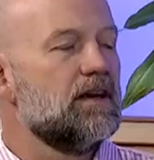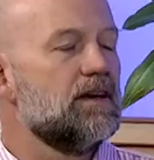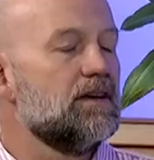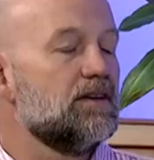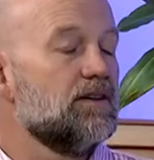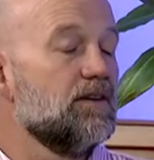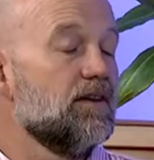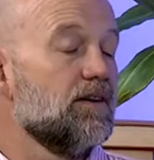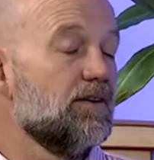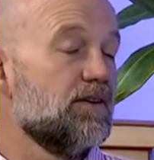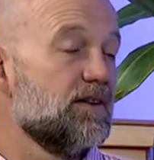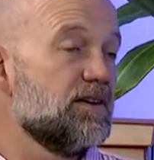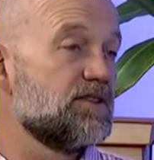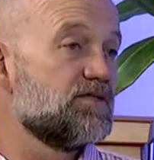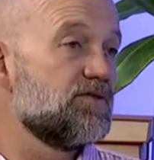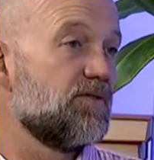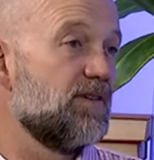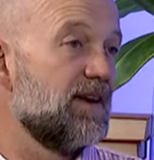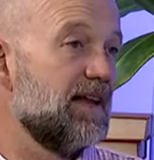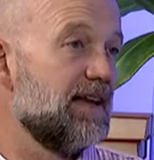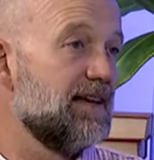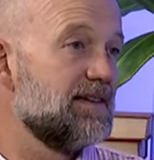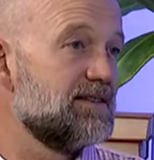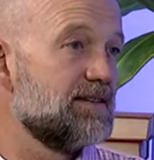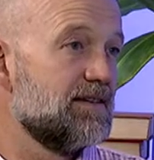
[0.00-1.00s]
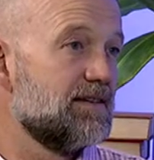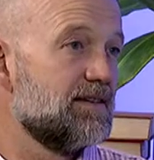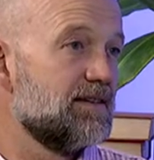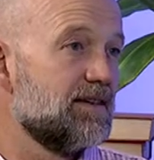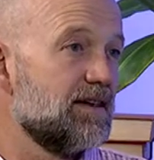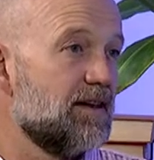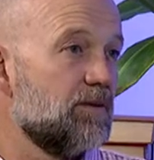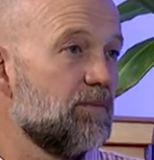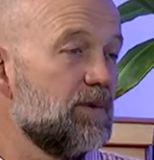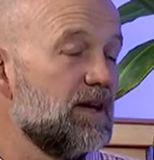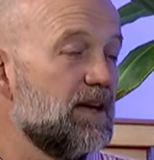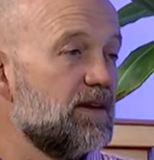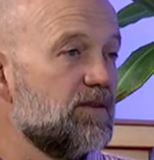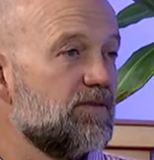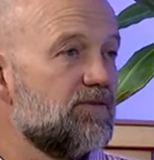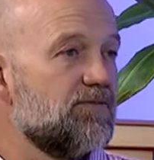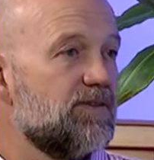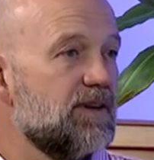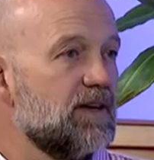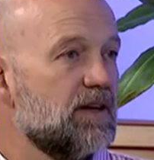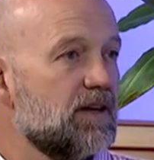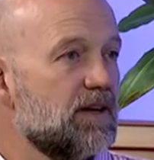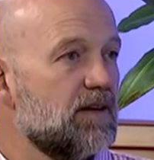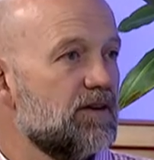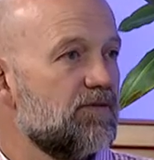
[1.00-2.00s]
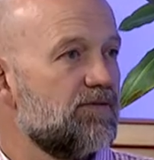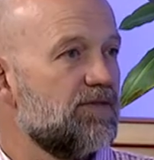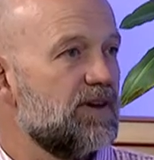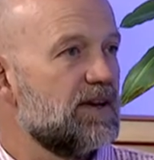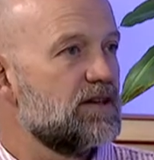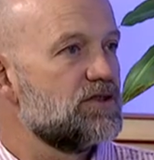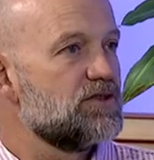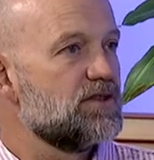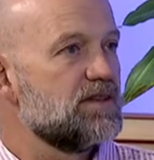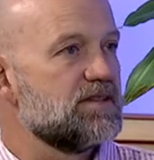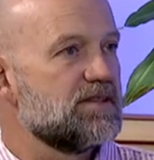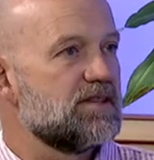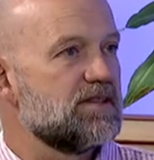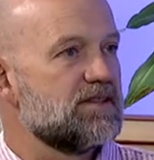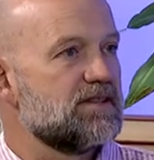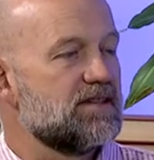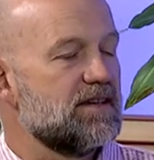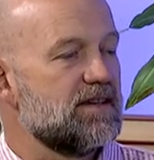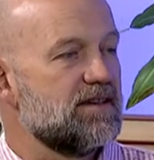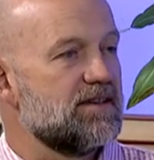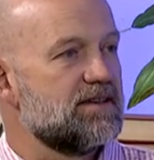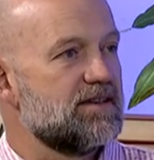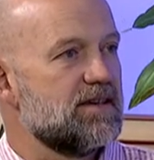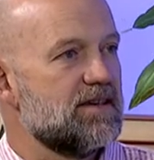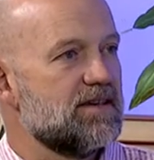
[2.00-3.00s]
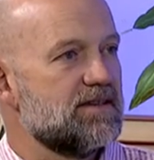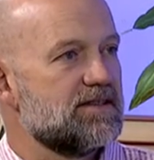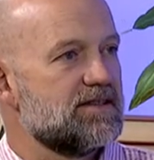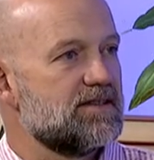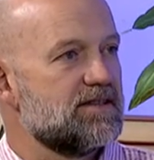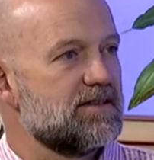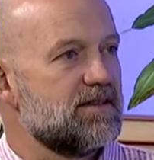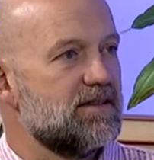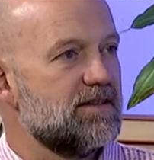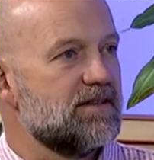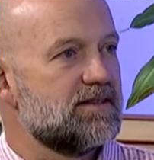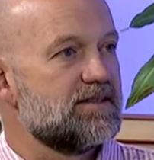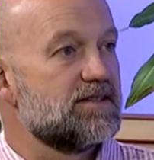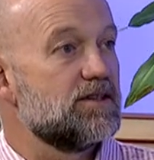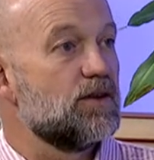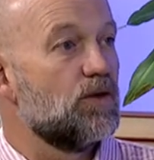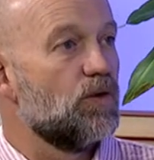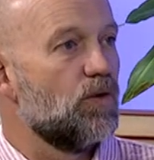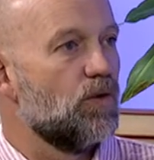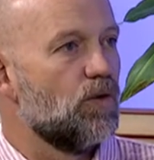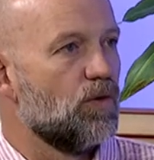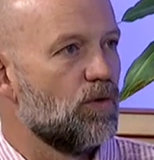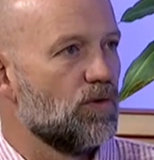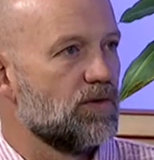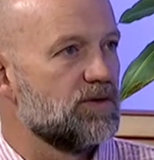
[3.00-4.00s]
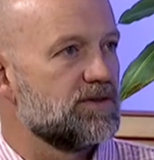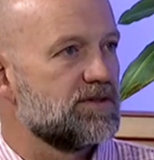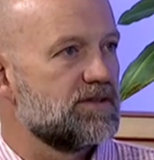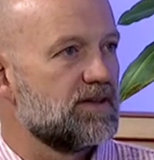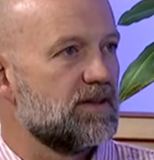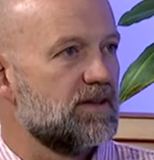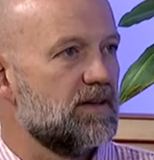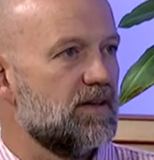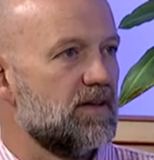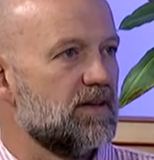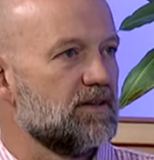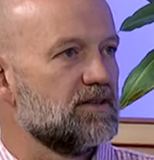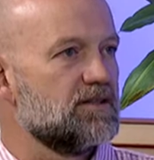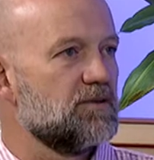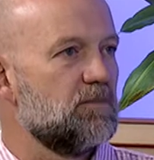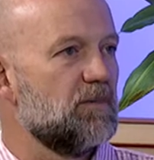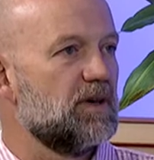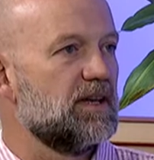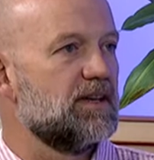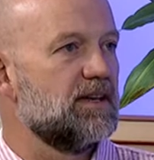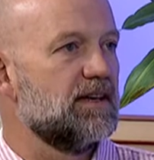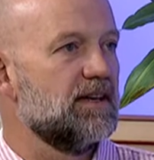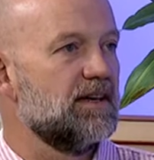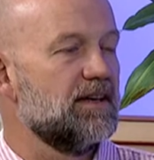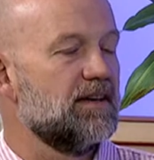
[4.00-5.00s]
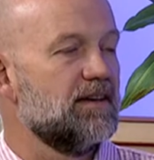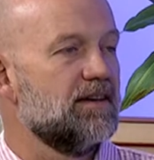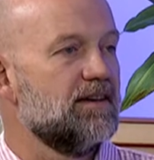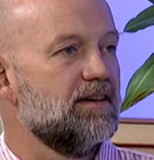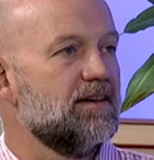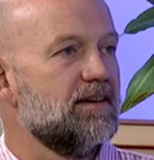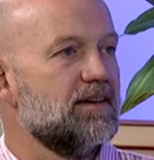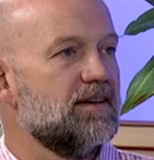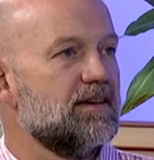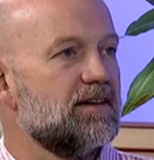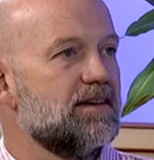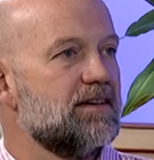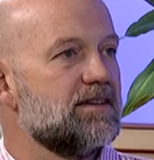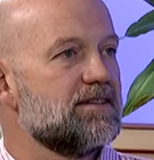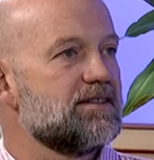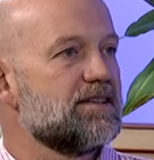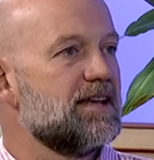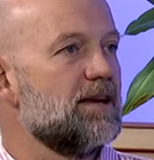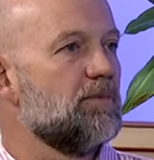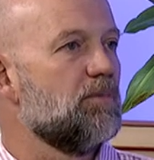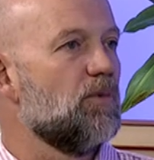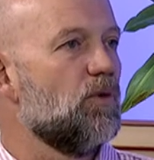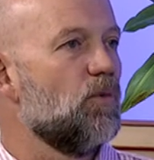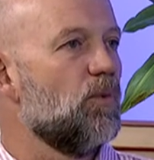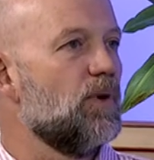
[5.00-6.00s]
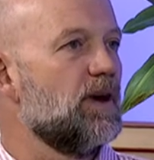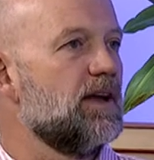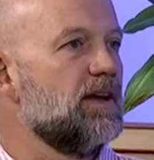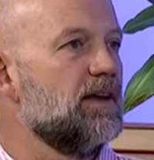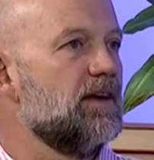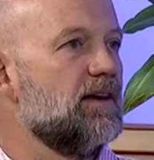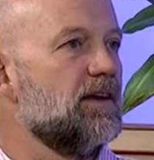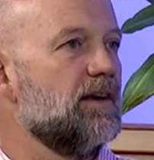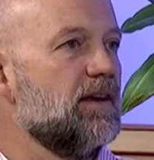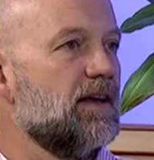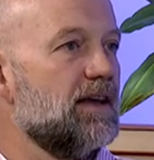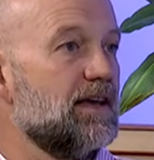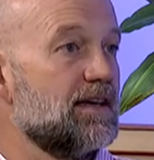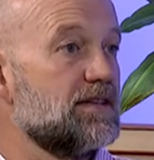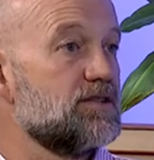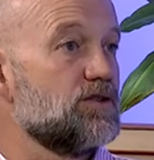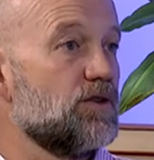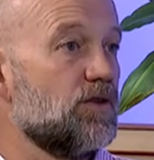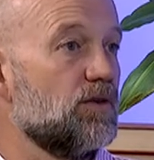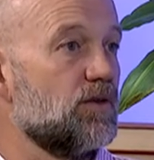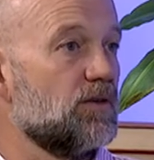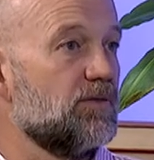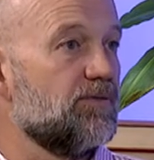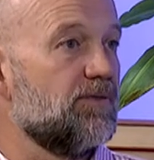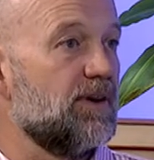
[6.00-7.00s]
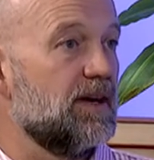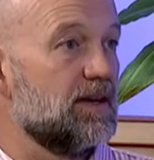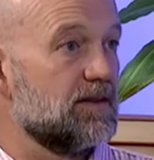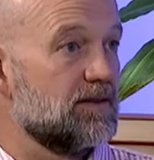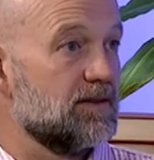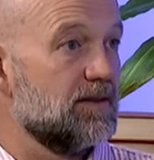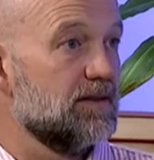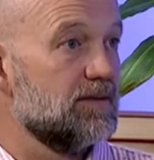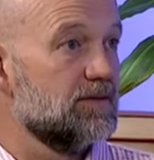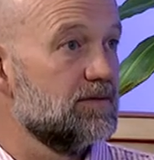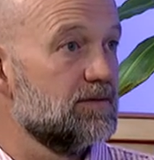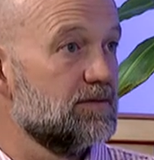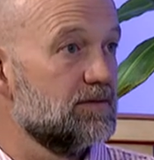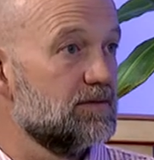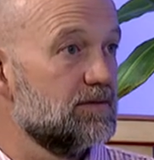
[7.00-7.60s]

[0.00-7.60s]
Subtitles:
Yeah, that's related. I mean, fungal infections, its cause ultimately is number one external factor.